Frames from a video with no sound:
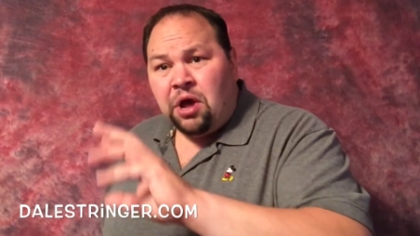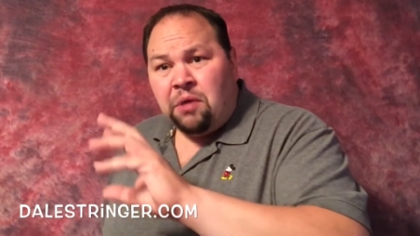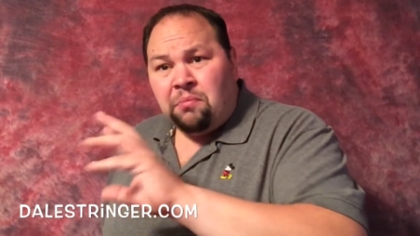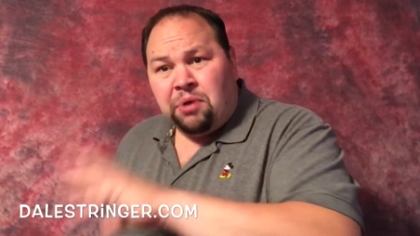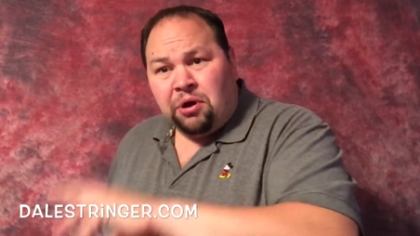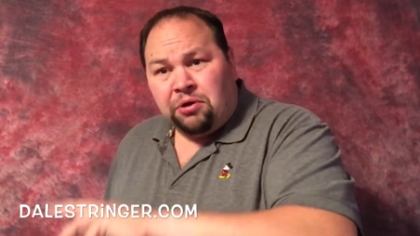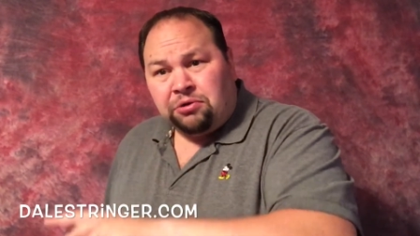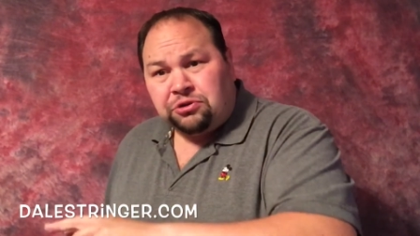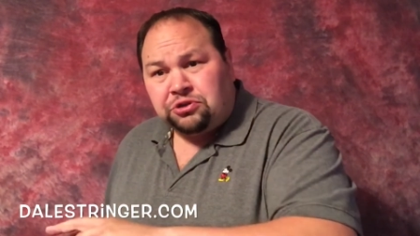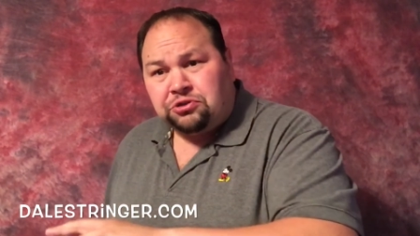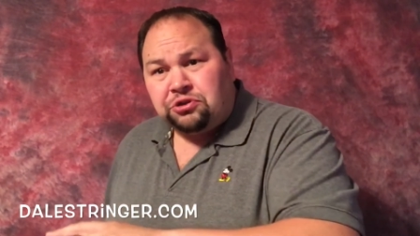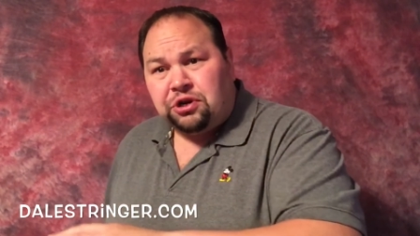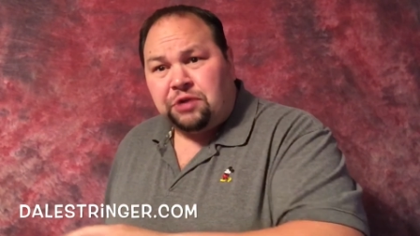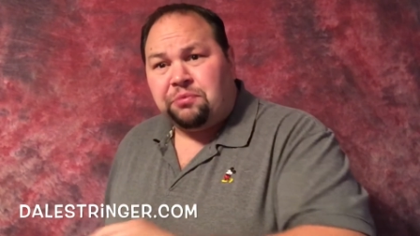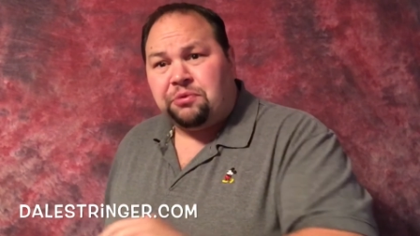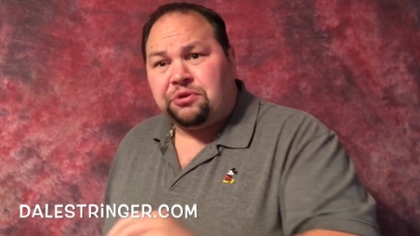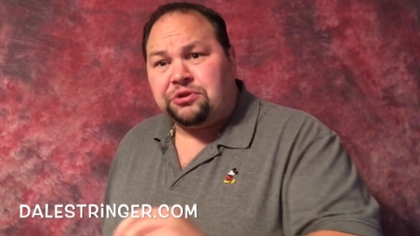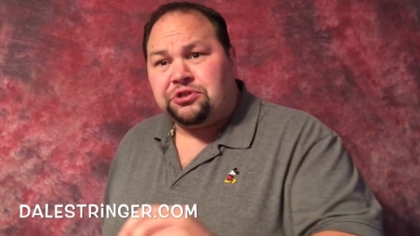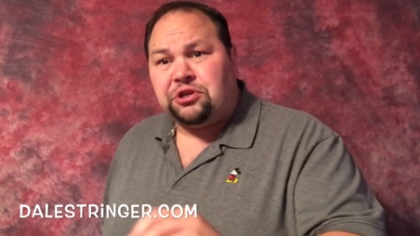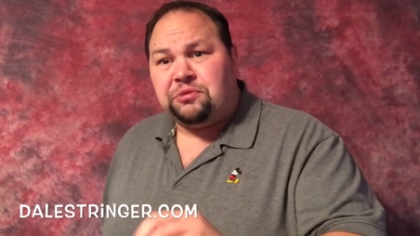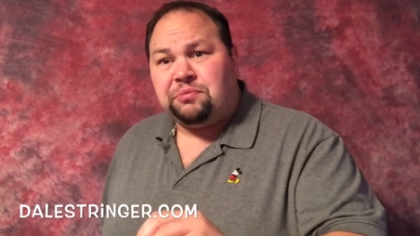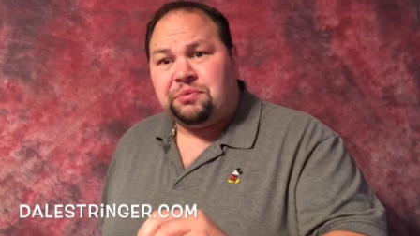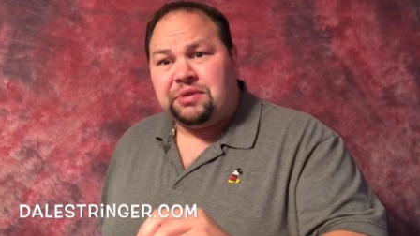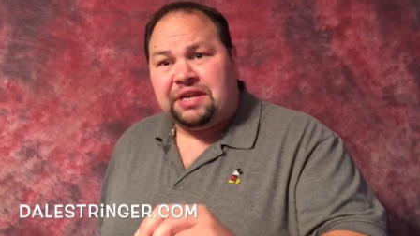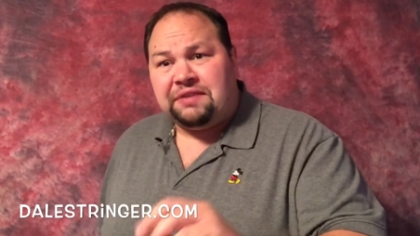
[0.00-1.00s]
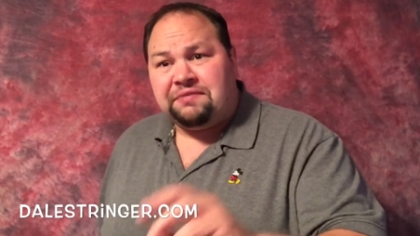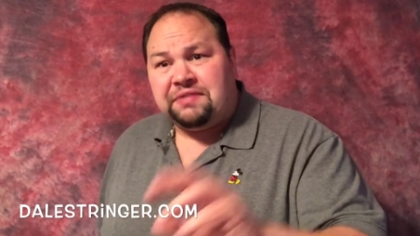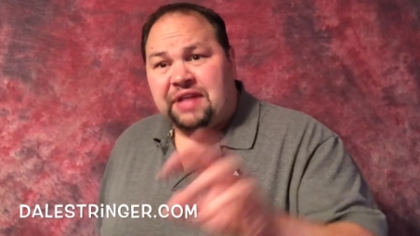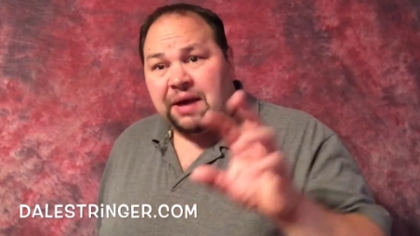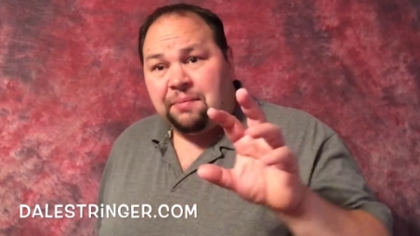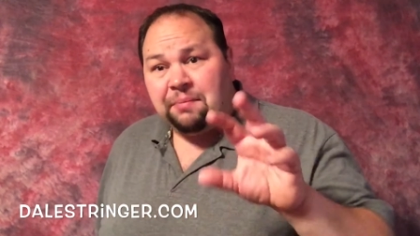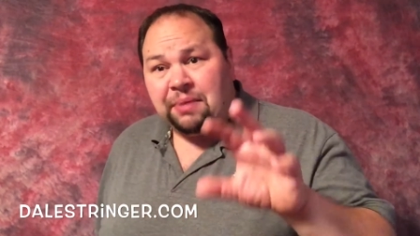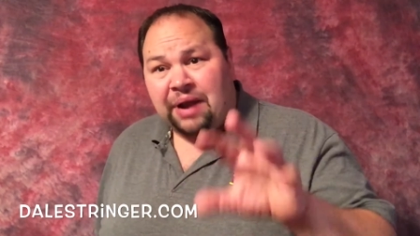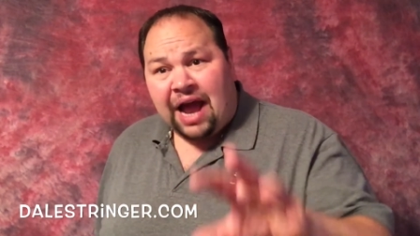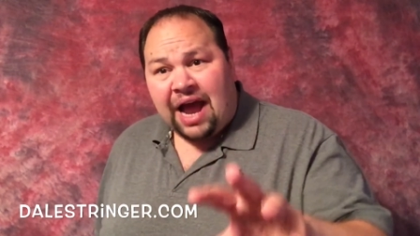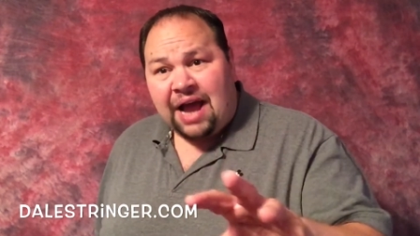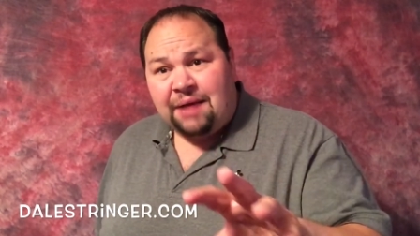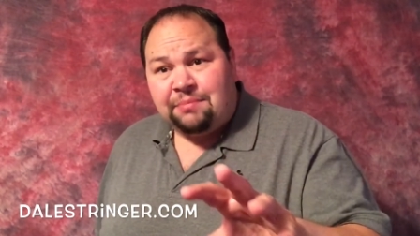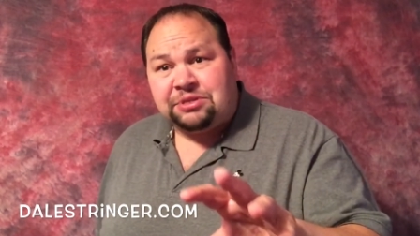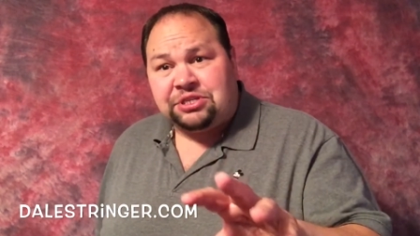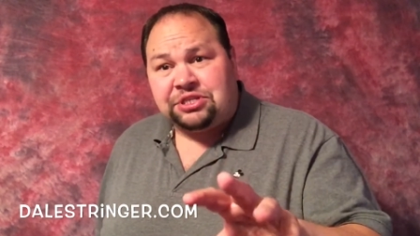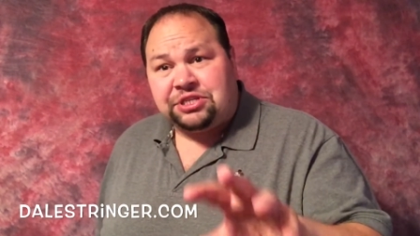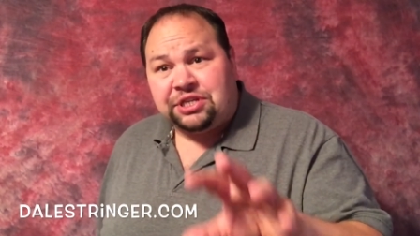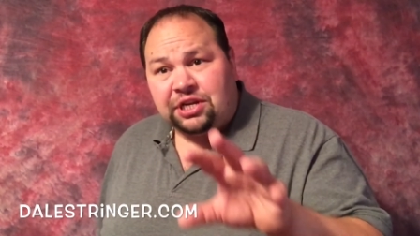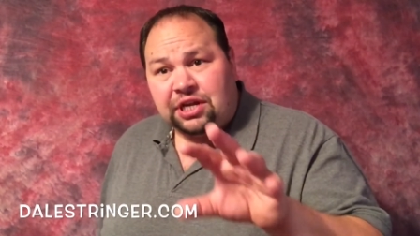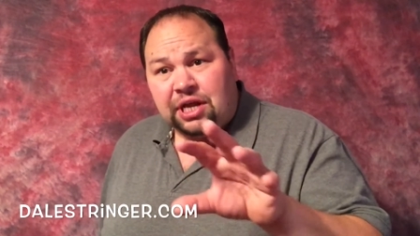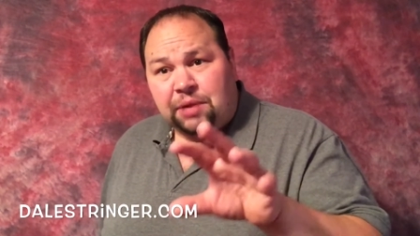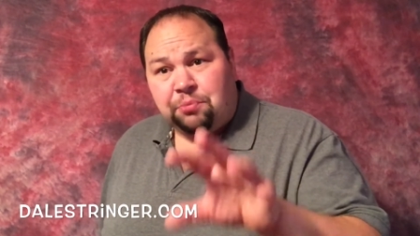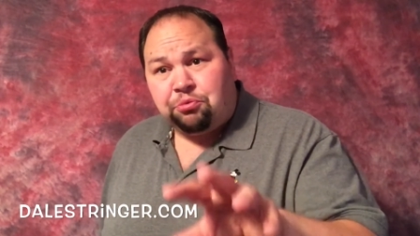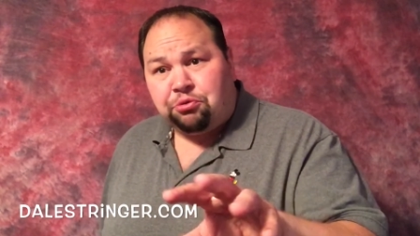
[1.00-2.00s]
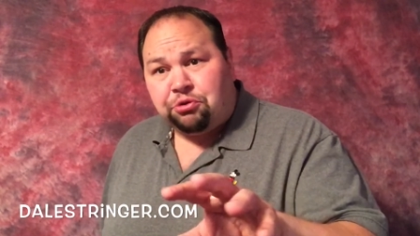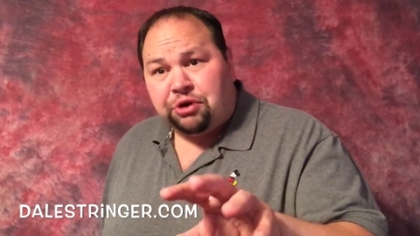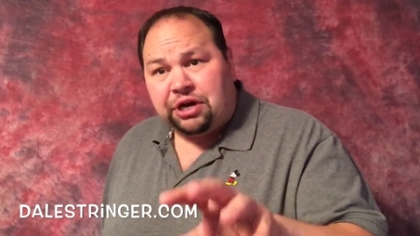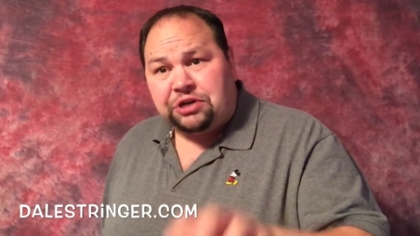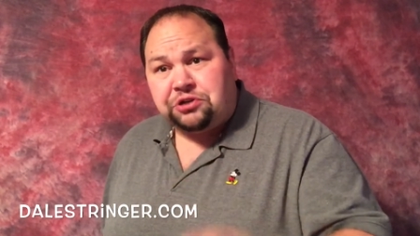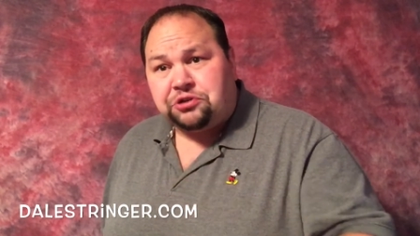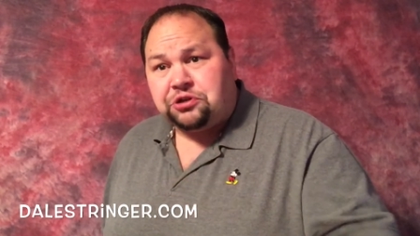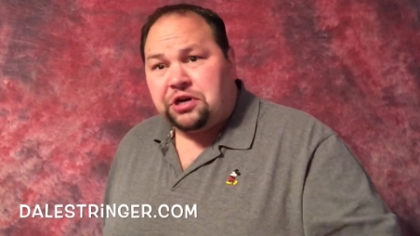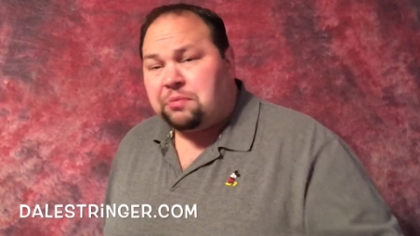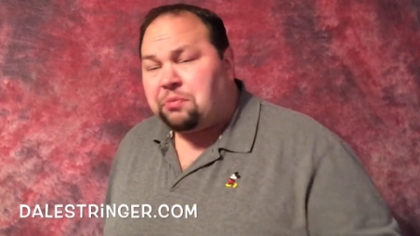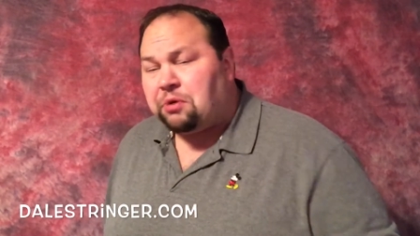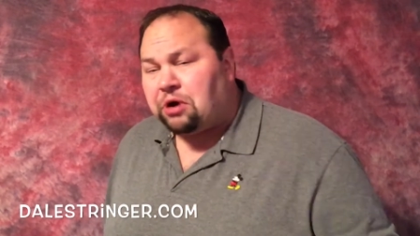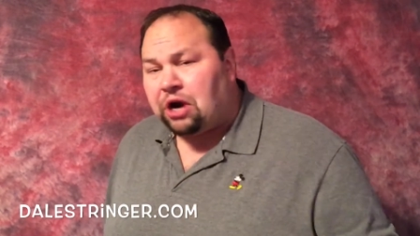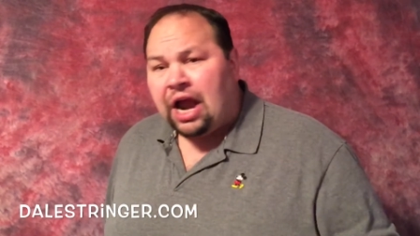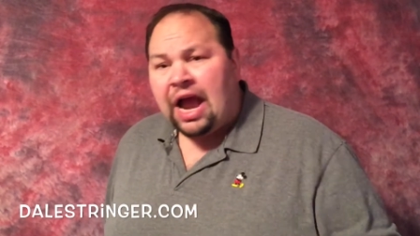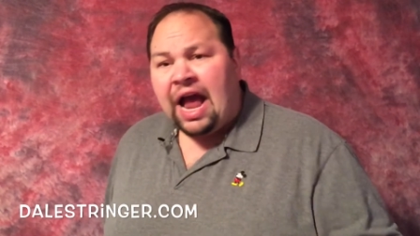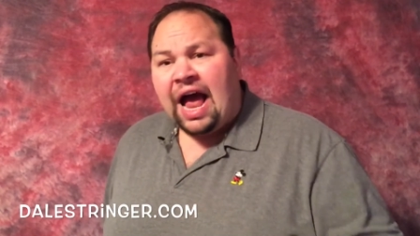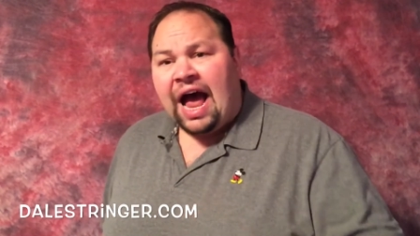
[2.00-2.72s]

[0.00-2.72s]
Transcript: post-tribbers who believe that, but I'm still a pre-tribber.